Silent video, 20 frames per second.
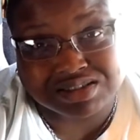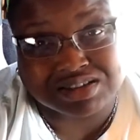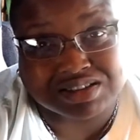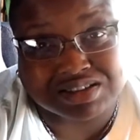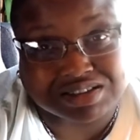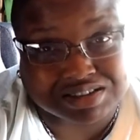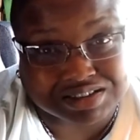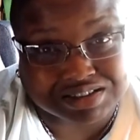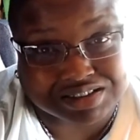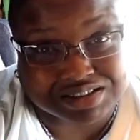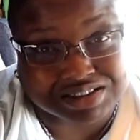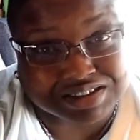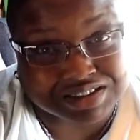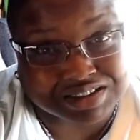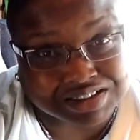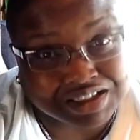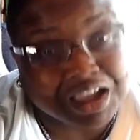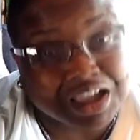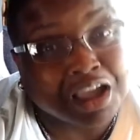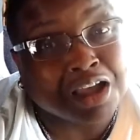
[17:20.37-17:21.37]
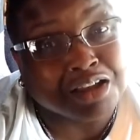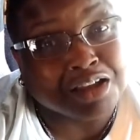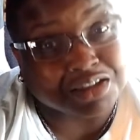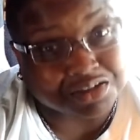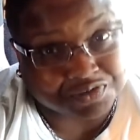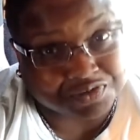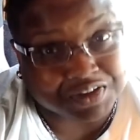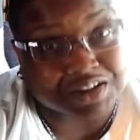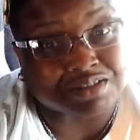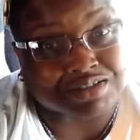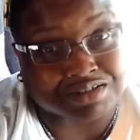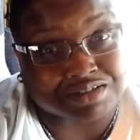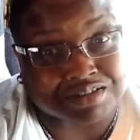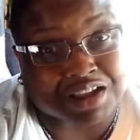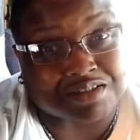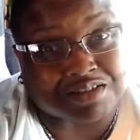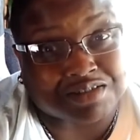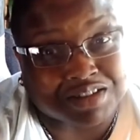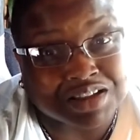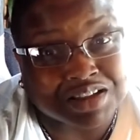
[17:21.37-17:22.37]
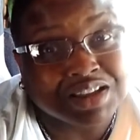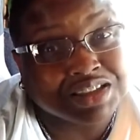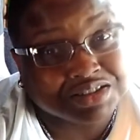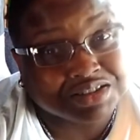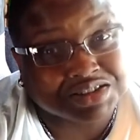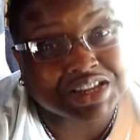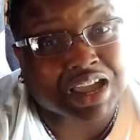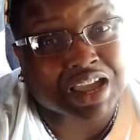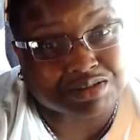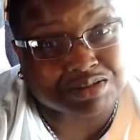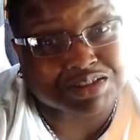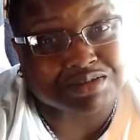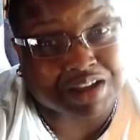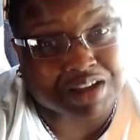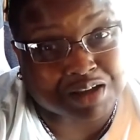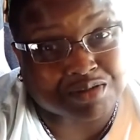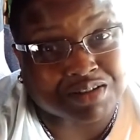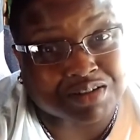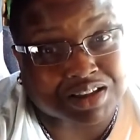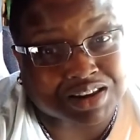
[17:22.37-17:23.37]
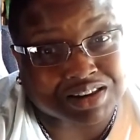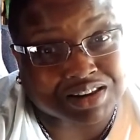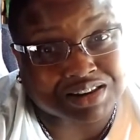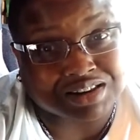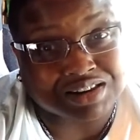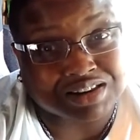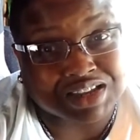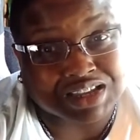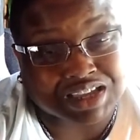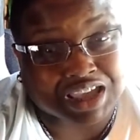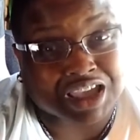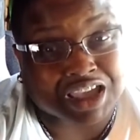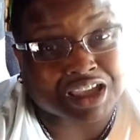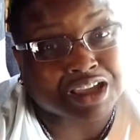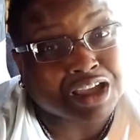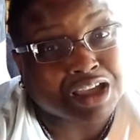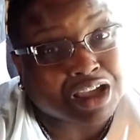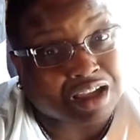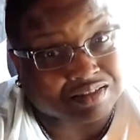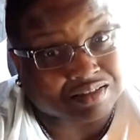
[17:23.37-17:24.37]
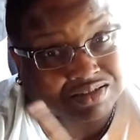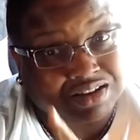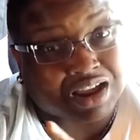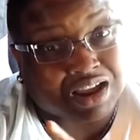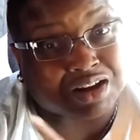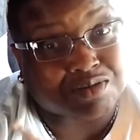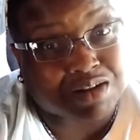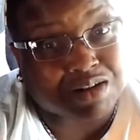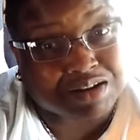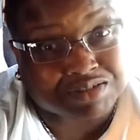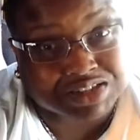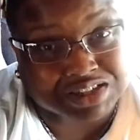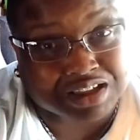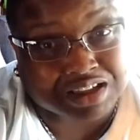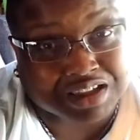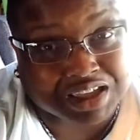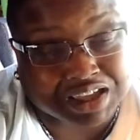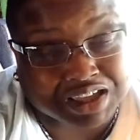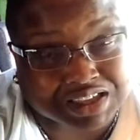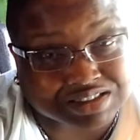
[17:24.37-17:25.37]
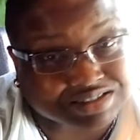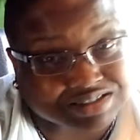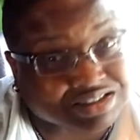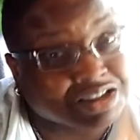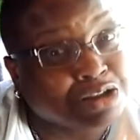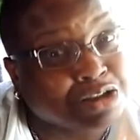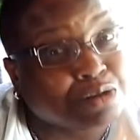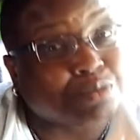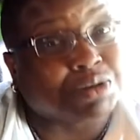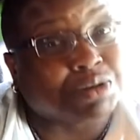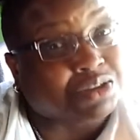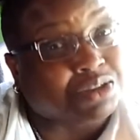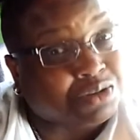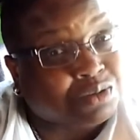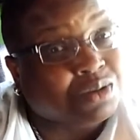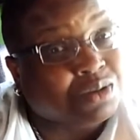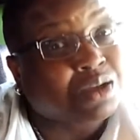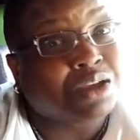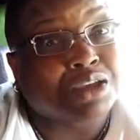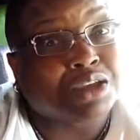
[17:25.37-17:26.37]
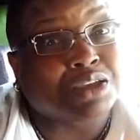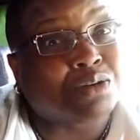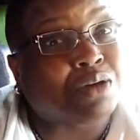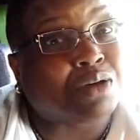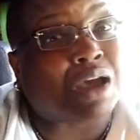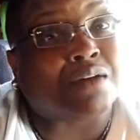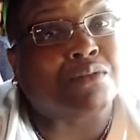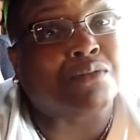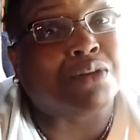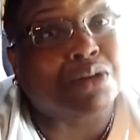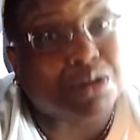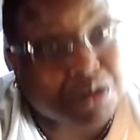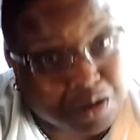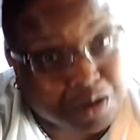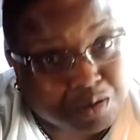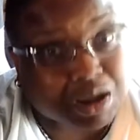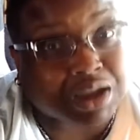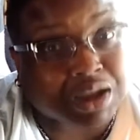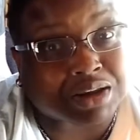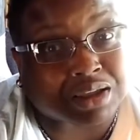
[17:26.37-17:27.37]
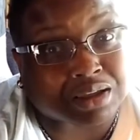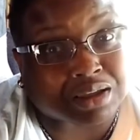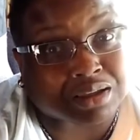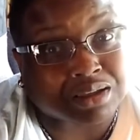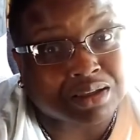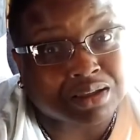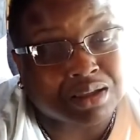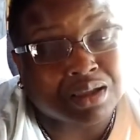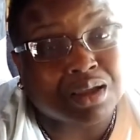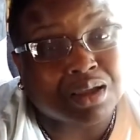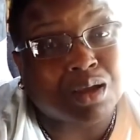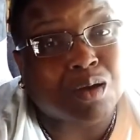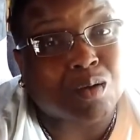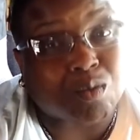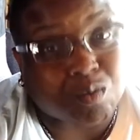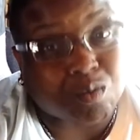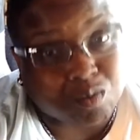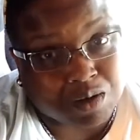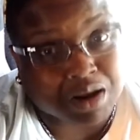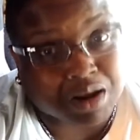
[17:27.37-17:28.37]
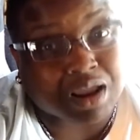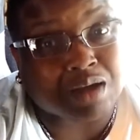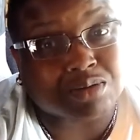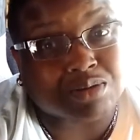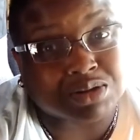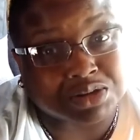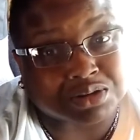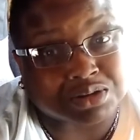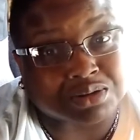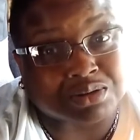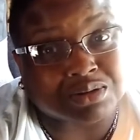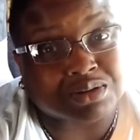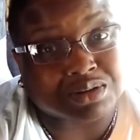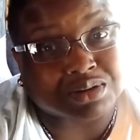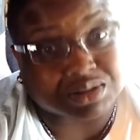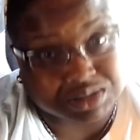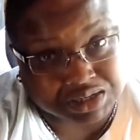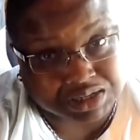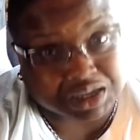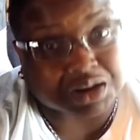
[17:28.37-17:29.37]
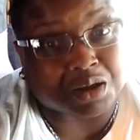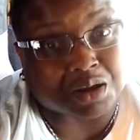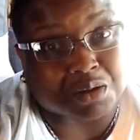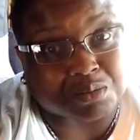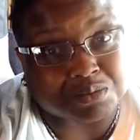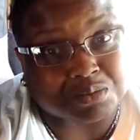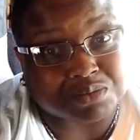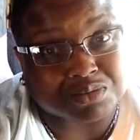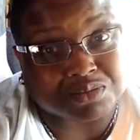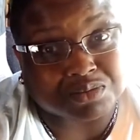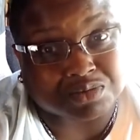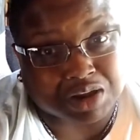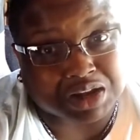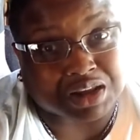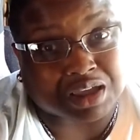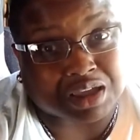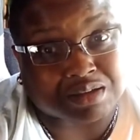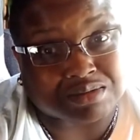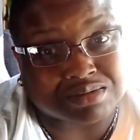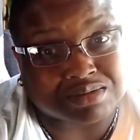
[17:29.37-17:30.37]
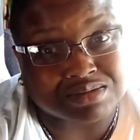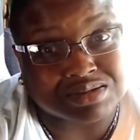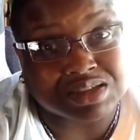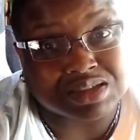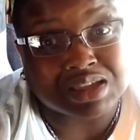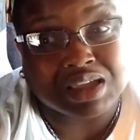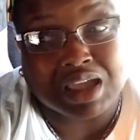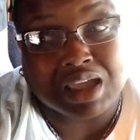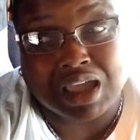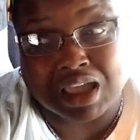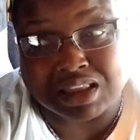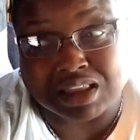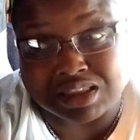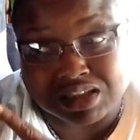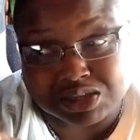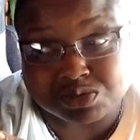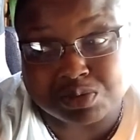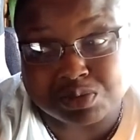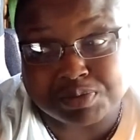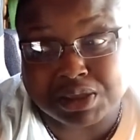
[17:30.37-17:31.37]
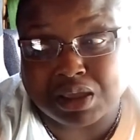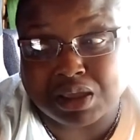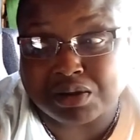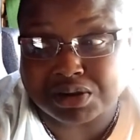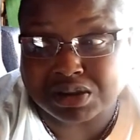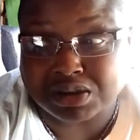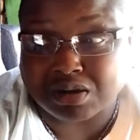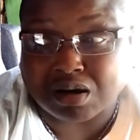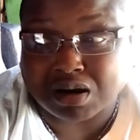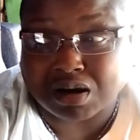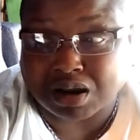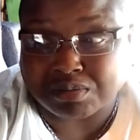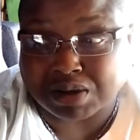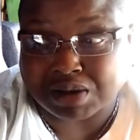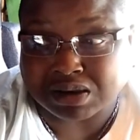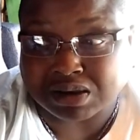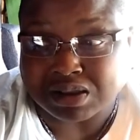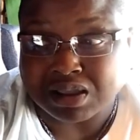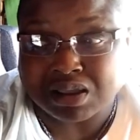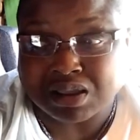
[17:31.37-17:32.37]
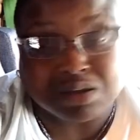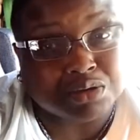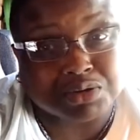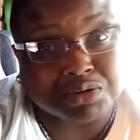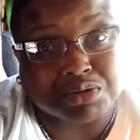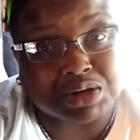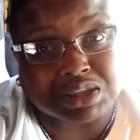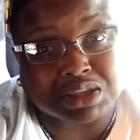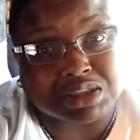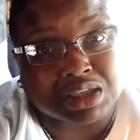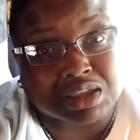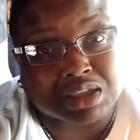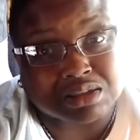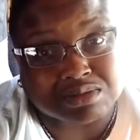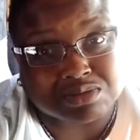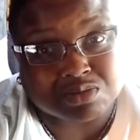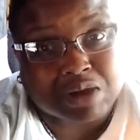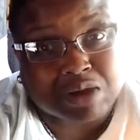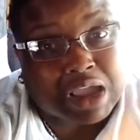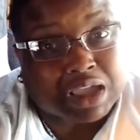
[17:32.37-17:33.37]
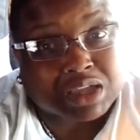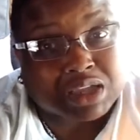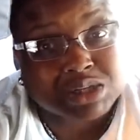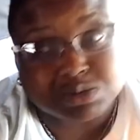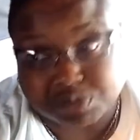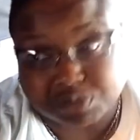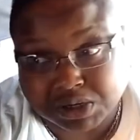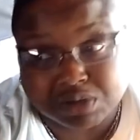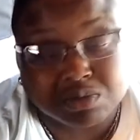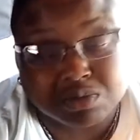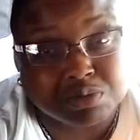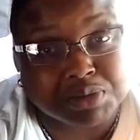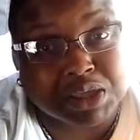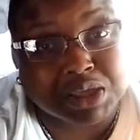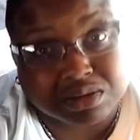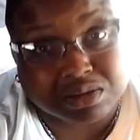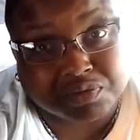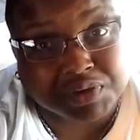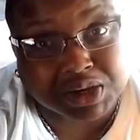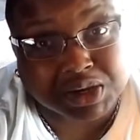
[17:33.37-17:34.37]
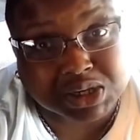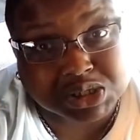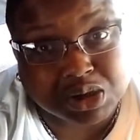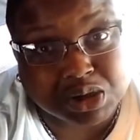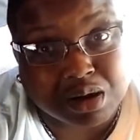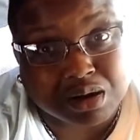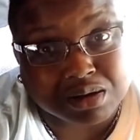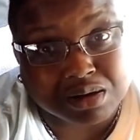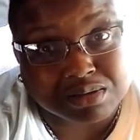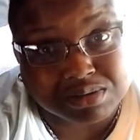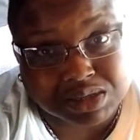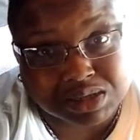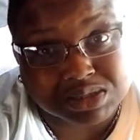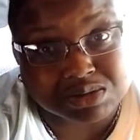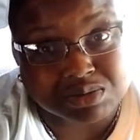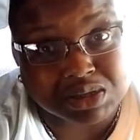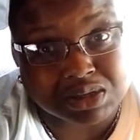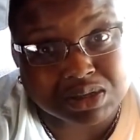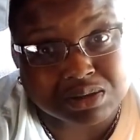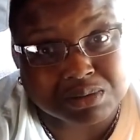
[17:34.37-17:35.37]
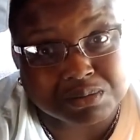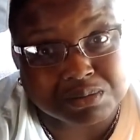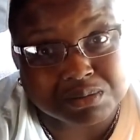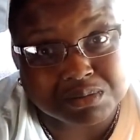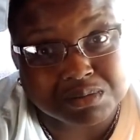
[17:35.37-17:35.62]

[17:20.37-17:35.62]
you fucking with the right one. You jacking with the right one. Okay? I'm trying to work with y'all ass, but you you have no idea what I will do to get home right now. And this will be on the yard. I'm not gonna do anything rash, but it will be at the Phoenix yard. Yes it will.